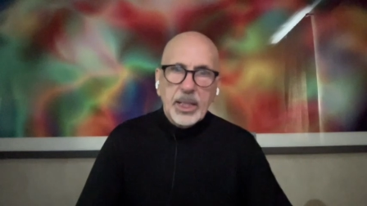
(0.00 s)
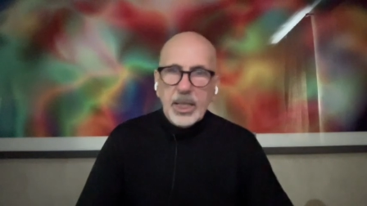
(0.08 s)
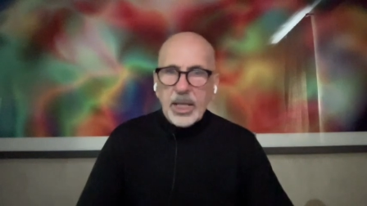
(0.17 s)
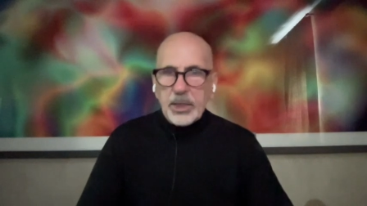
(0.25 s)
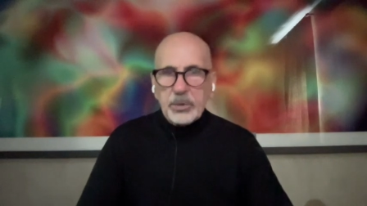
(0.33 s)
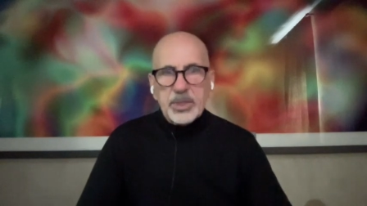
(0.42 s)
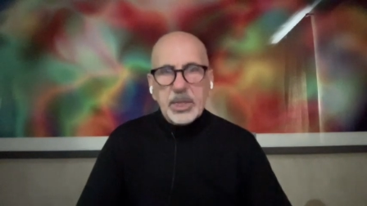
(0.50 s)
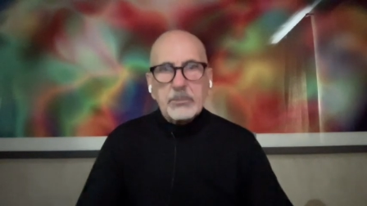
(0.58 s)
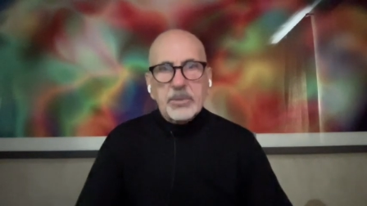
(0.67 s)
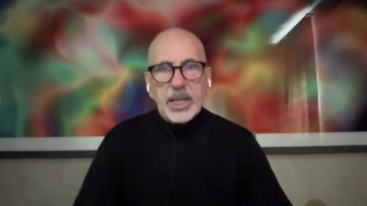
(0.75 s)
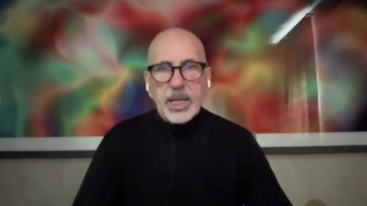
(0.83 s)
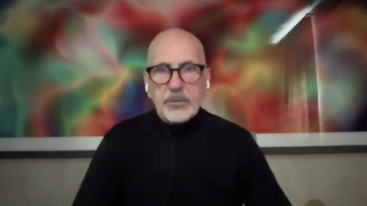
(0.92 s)
and you seem
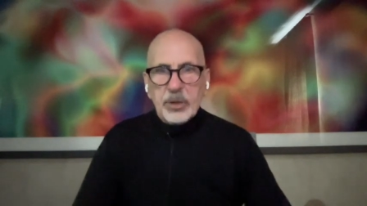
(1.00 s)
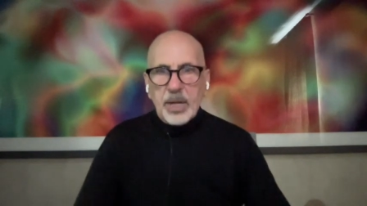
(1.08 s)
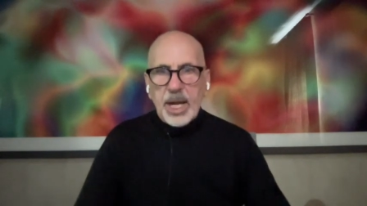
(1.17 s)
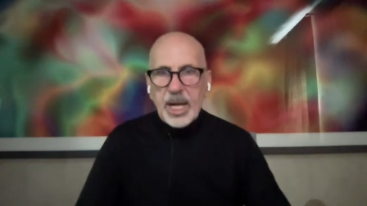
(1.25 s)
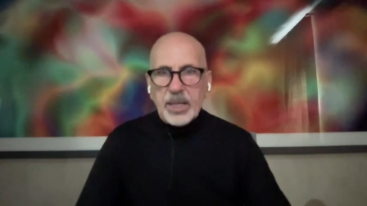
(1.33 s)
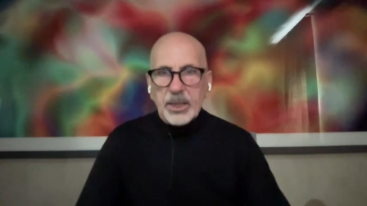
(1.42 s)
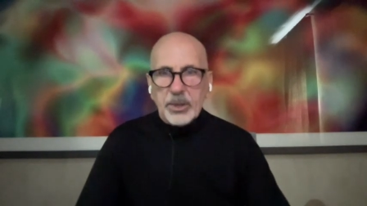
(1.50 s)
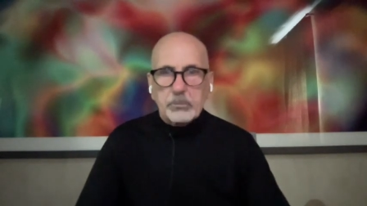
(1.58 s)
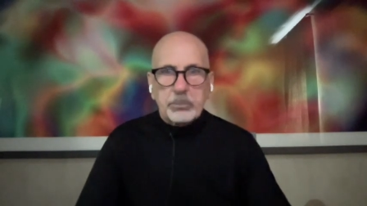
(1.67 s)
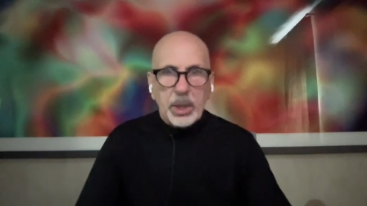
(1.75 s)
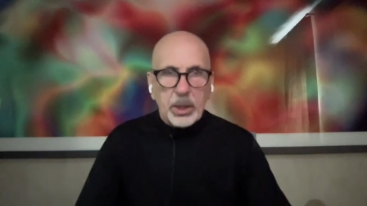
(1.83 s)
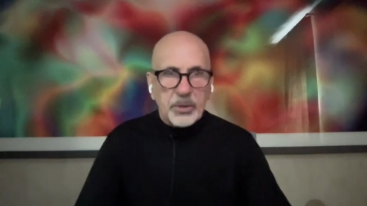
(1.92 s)
to have your hand on the
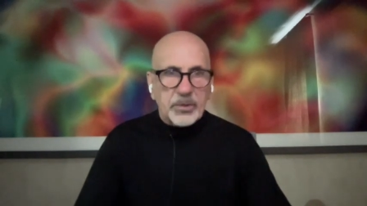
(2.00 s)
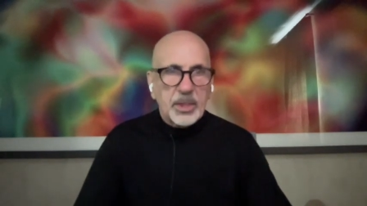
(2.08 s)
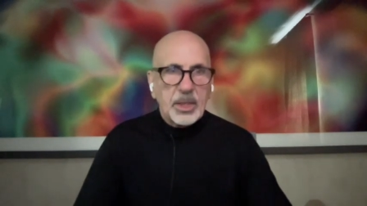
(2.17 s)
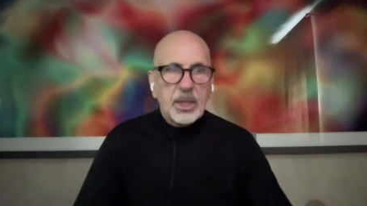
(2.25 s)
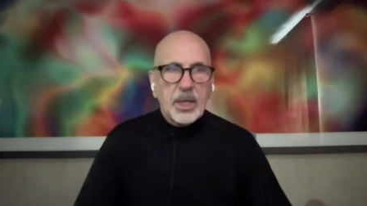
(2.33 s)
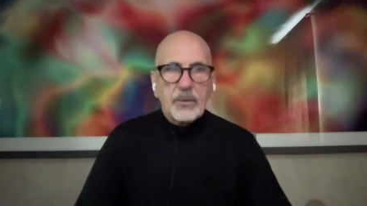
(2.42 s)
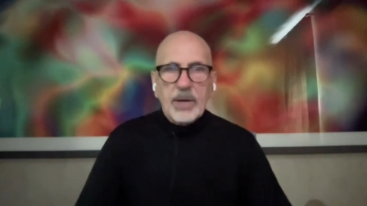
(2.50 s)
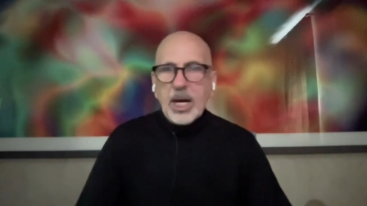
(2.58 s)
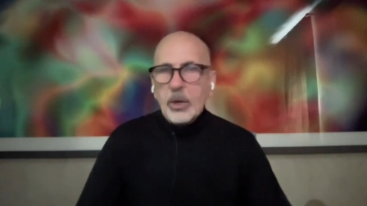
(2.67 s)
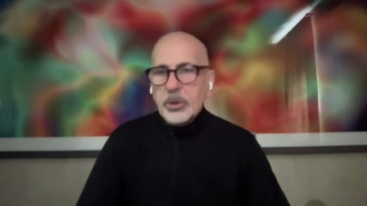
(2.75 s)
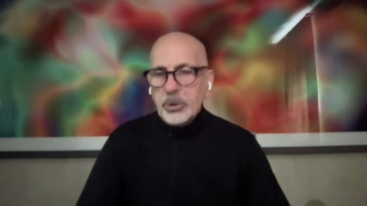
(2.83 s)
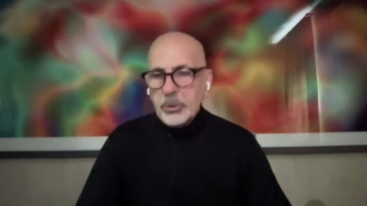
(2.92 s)
pulse of
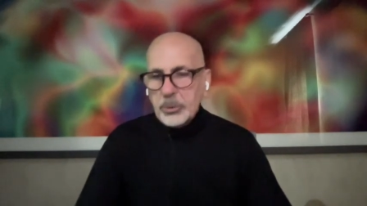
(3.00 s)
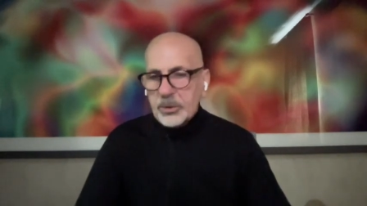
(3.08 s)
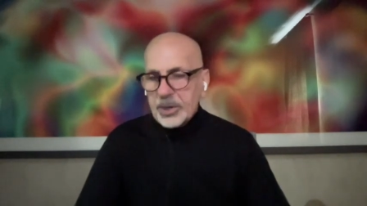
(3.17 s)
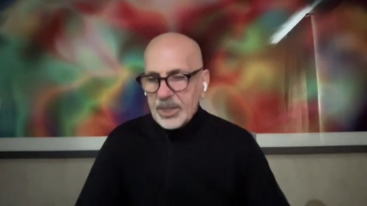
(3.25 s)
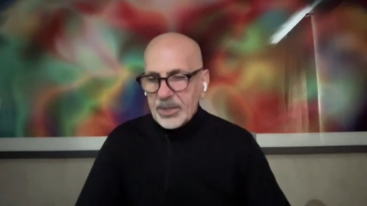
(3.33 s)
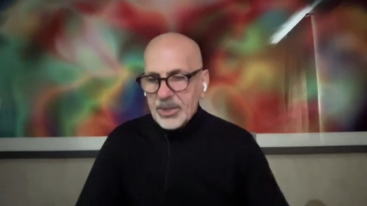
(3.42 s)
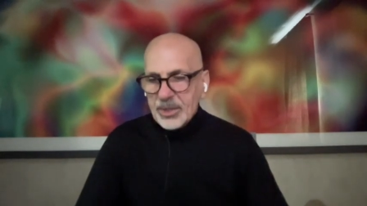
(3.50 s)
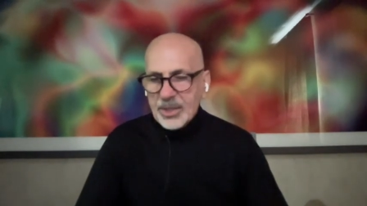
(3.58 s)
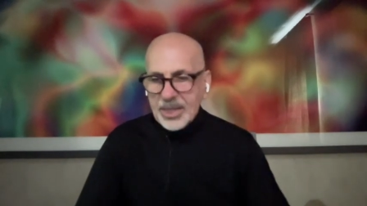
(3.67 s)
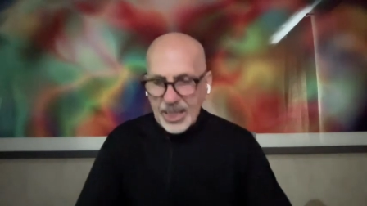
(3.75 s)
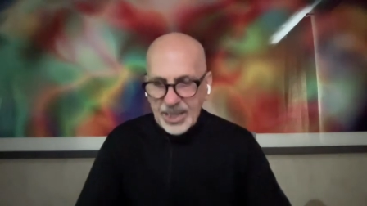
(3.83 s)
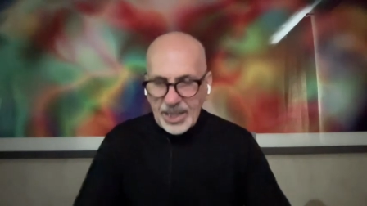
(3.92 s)
how youth is
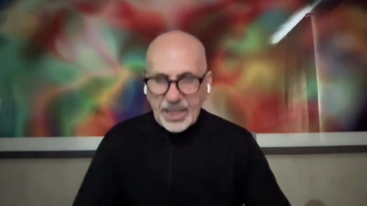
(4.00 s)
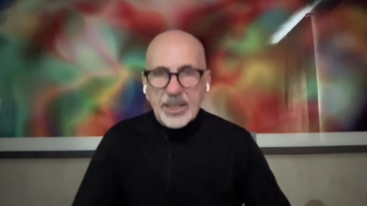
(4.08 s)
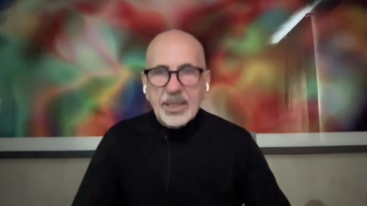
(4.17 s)
thinking.